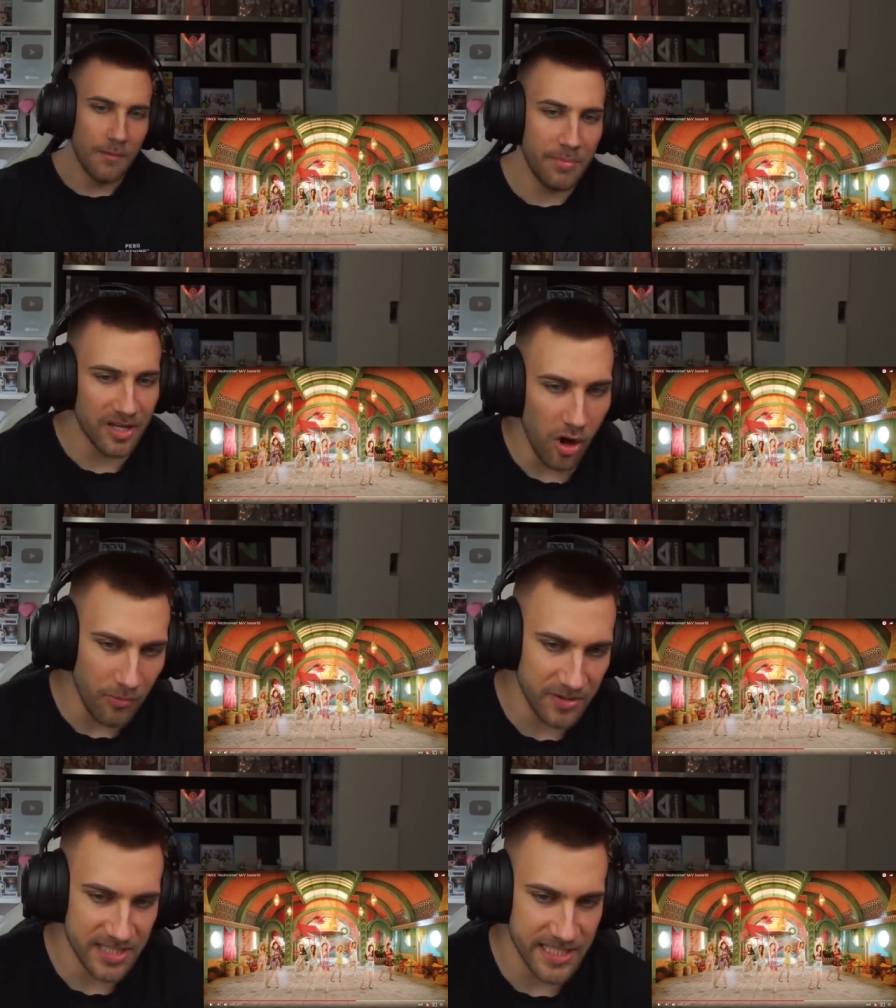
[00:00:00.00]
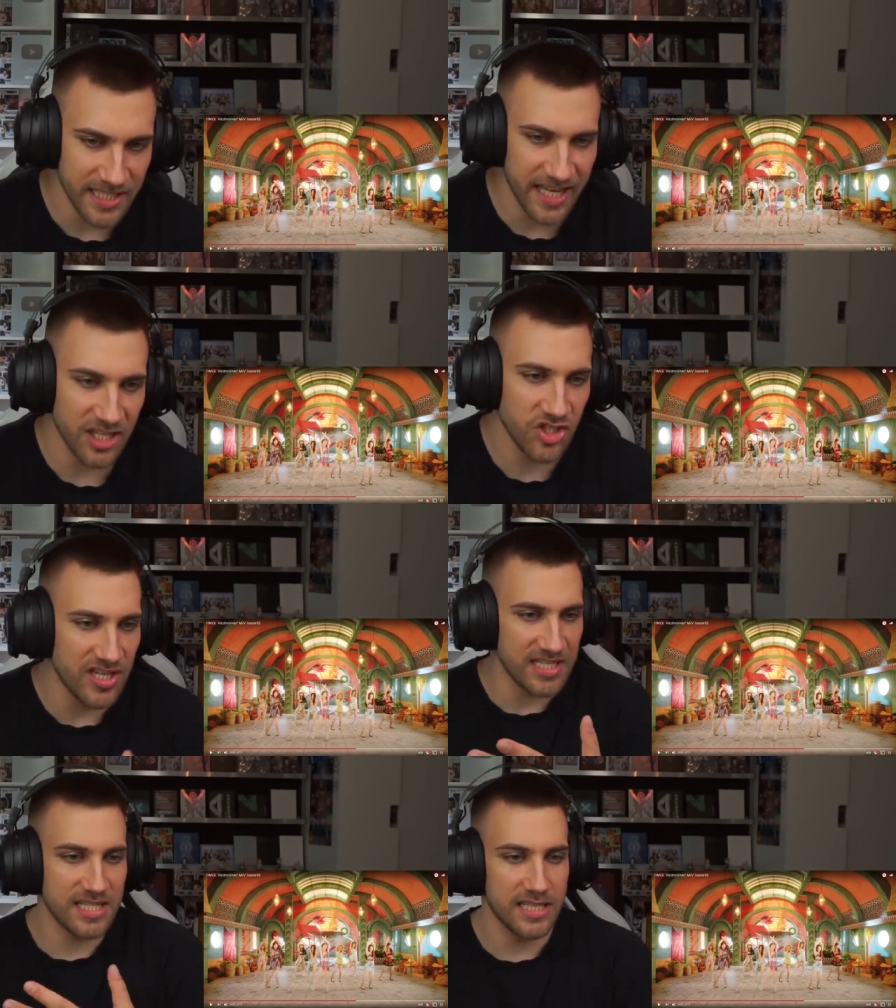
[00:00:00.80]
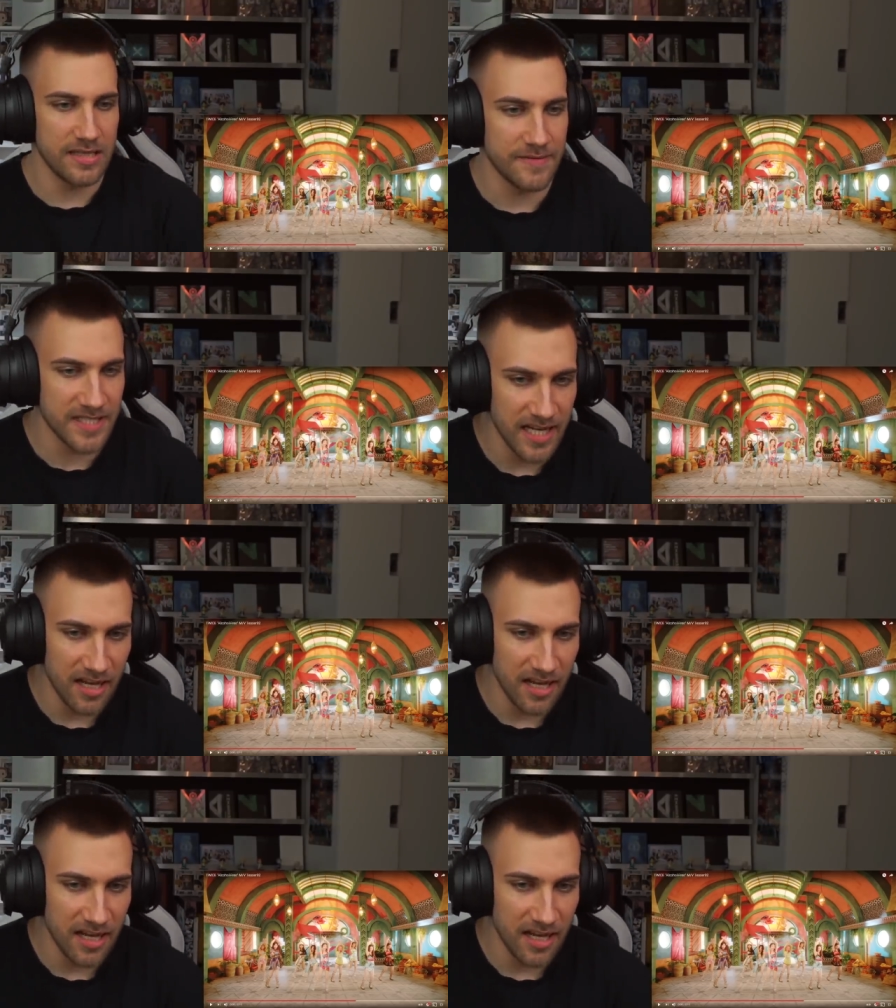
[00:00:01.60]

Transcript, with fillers: but obviously again she has sleeves.